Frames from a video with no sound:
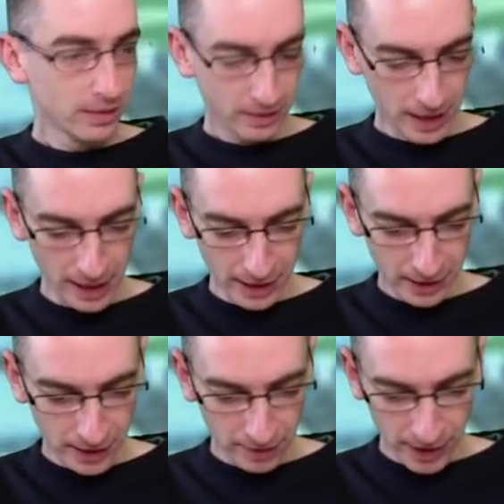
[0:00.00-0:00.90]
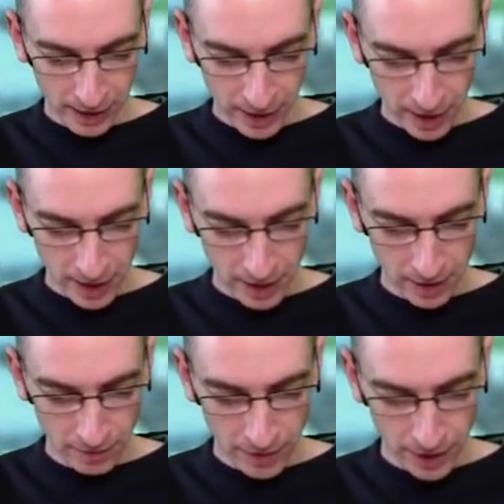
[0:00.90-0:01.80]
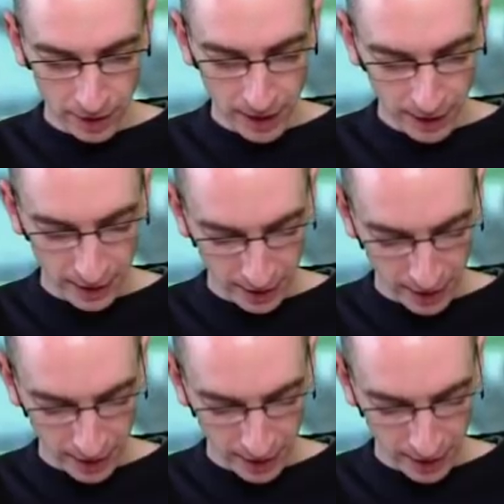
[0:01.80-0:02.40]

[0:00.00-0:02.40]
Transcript: Okay, let's see if this guy can convert his